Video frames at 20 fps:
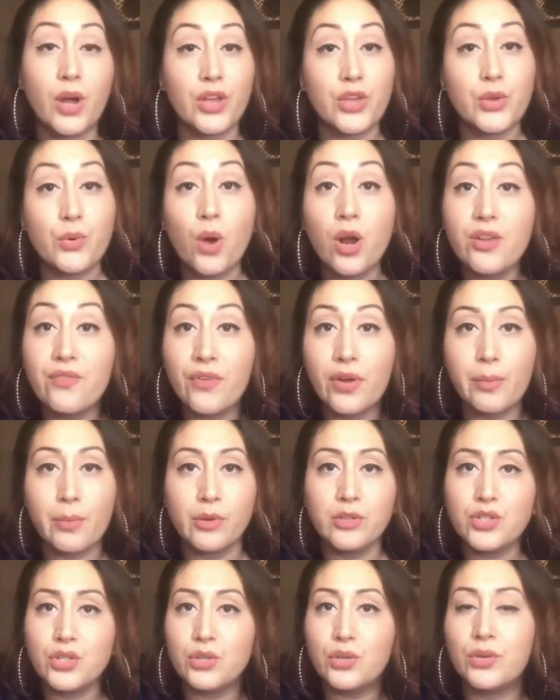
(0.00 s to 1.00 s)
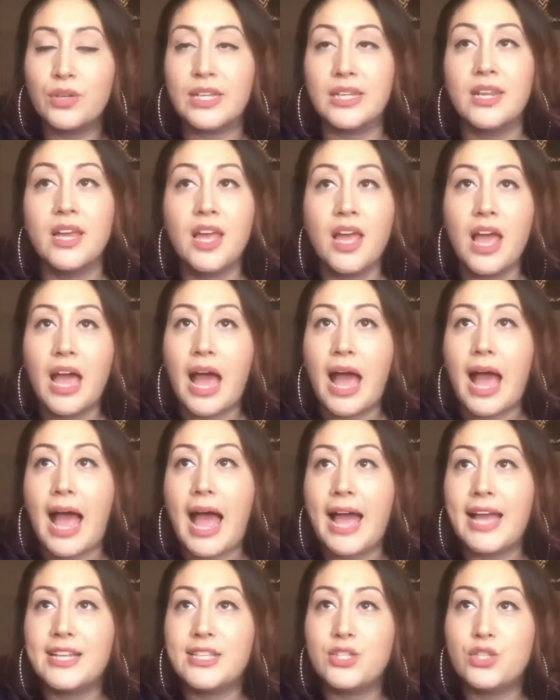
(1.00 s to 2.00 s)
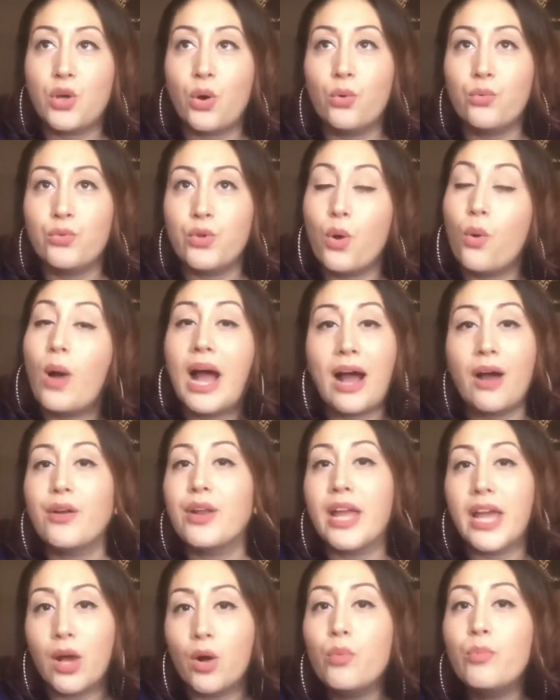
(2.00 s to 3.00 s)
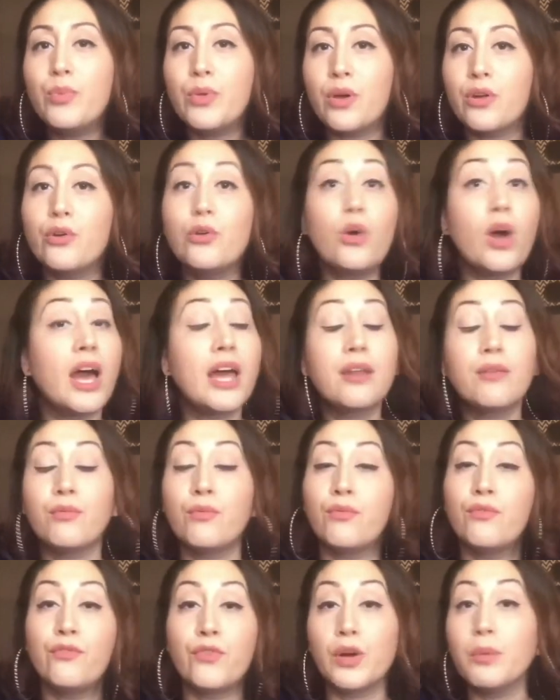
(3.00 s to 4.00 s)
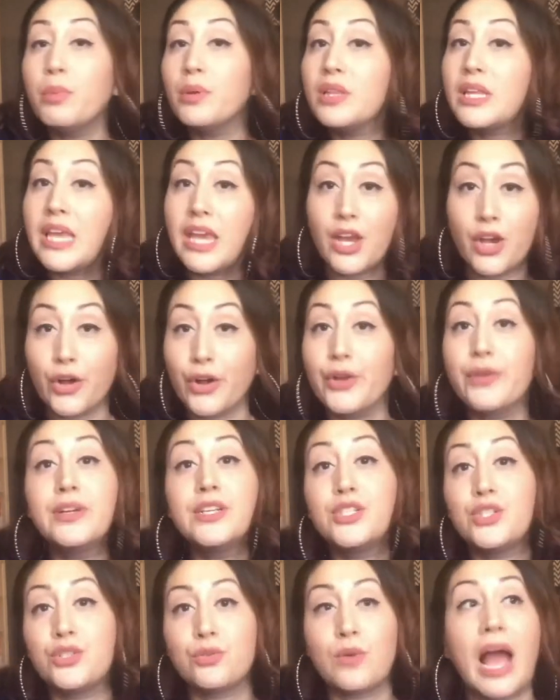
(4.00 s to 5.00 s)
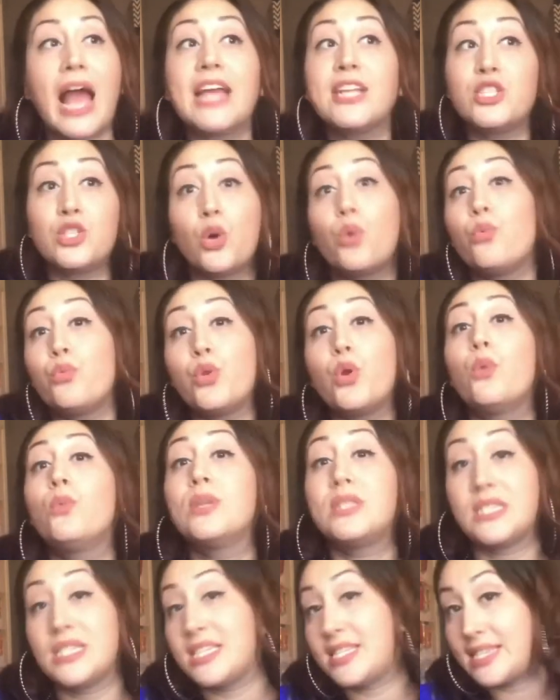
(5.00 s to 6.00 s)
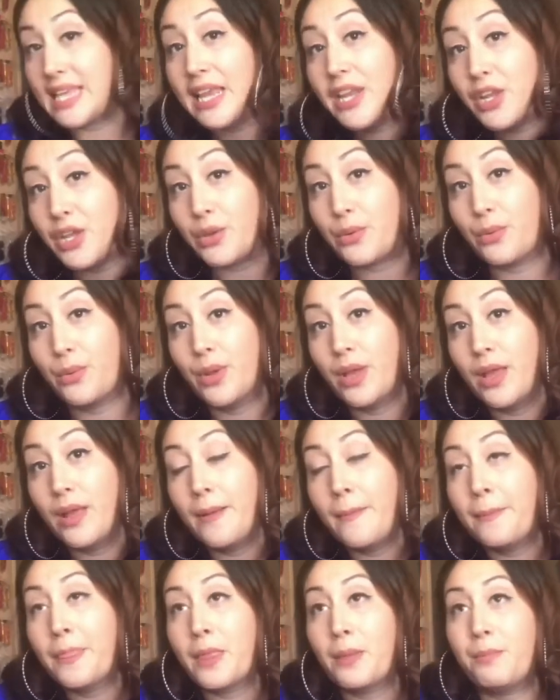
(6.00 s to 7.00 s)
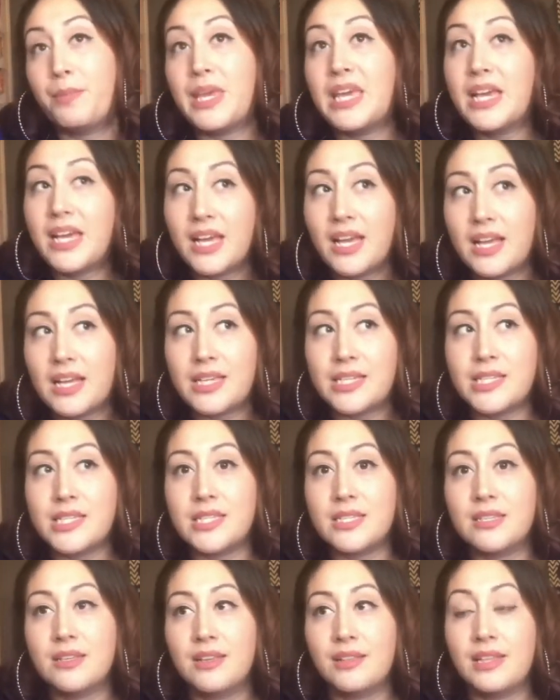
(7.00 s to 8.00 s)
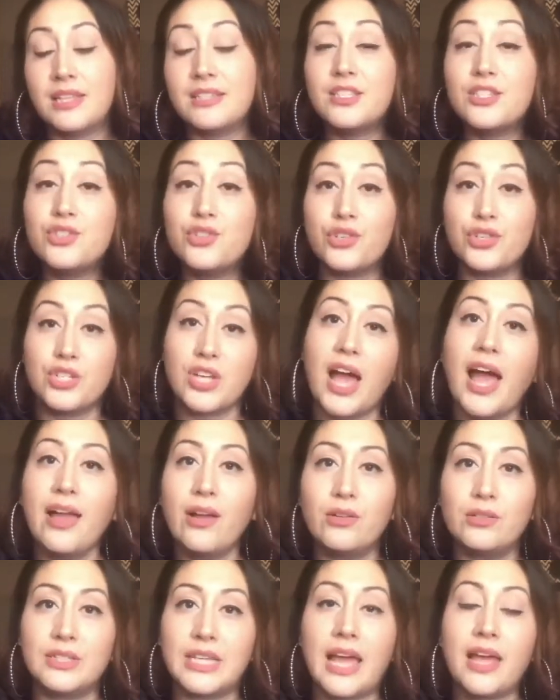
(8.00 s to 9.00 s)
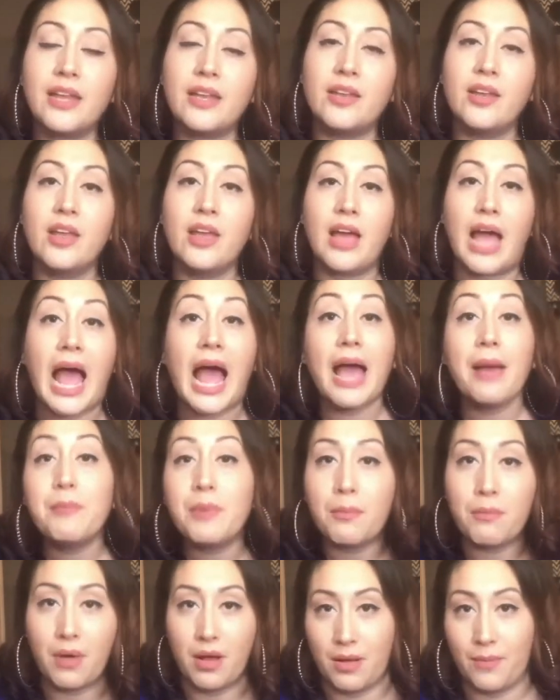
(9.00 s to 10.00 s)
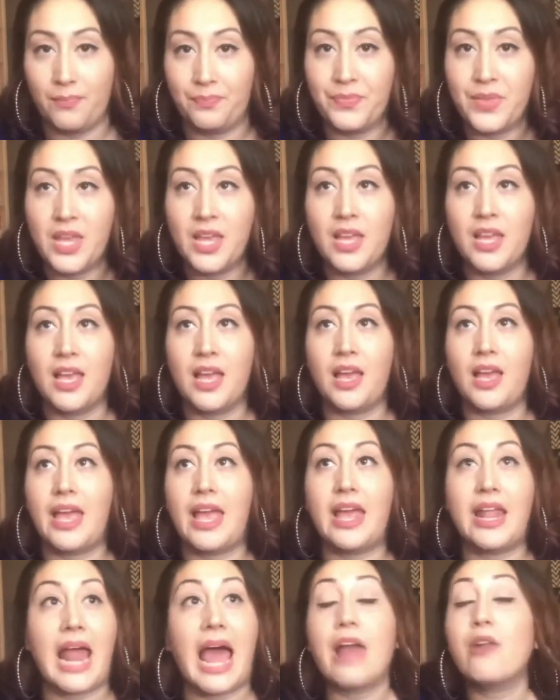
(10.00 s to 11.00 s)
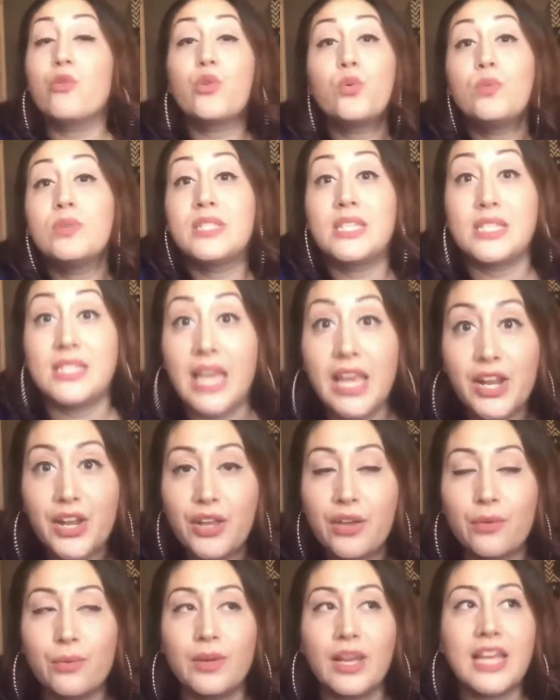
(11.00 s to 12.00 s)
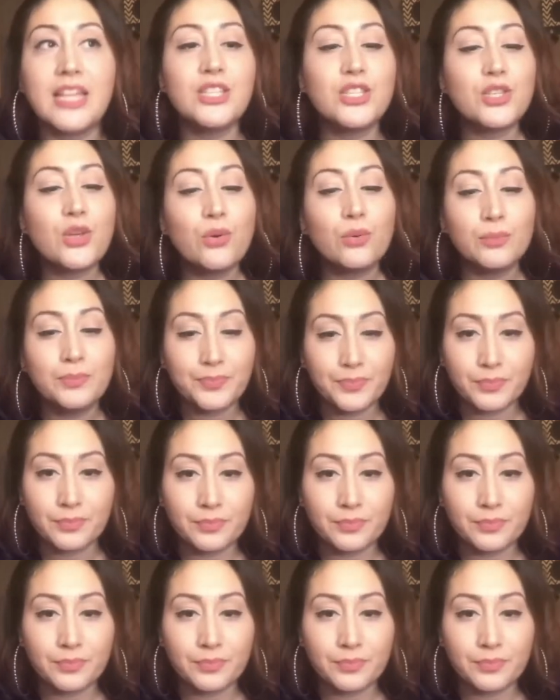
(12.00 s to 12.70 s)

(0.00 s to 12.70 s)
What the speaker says: you are, you're very emotional, and I don't know how to help you. I don't know how to verbally encourage you. I don't know what to say to you, because this is your child and I'm a mom, and I don't know what to say to you. And so